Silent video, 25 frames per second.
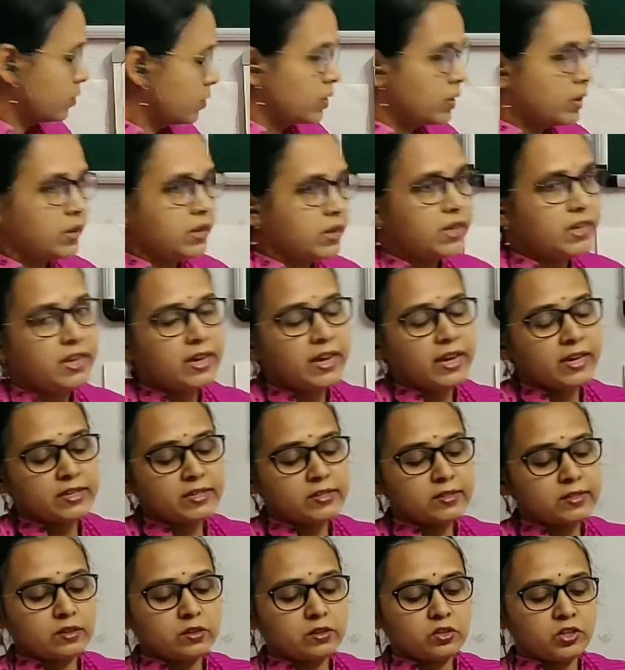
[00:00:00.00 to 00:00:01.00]
He has
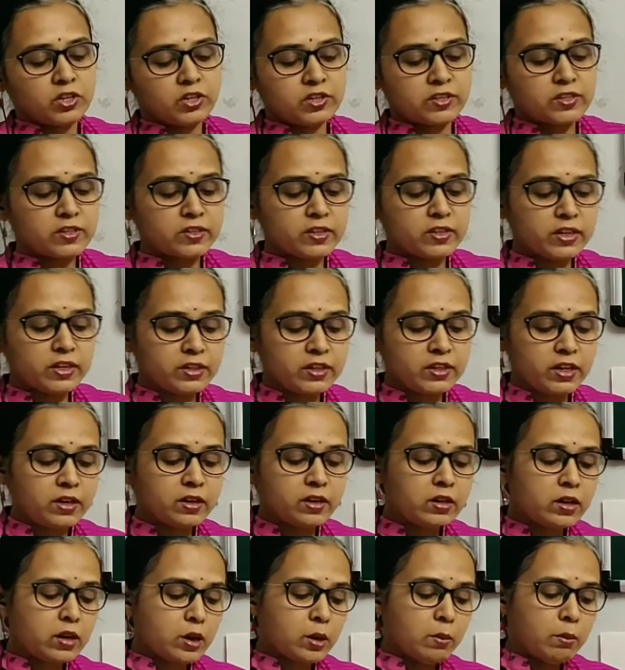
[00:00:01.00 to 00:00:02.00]
translated
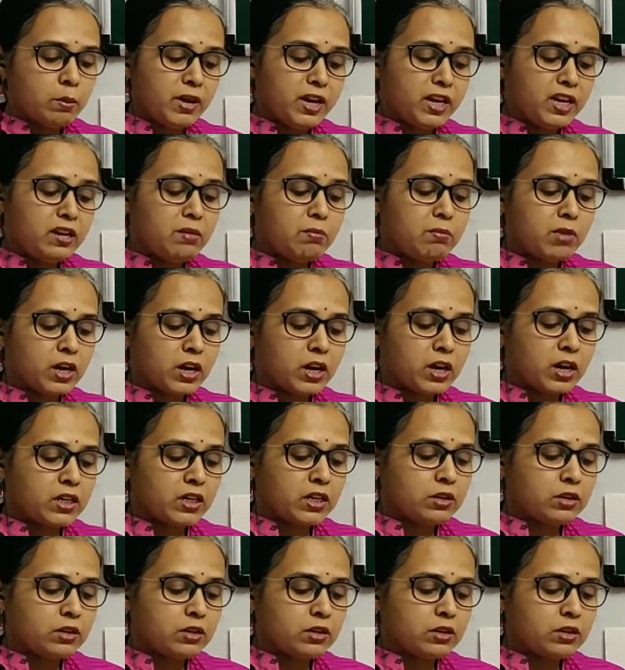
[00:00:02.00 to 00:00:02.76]
many Marathi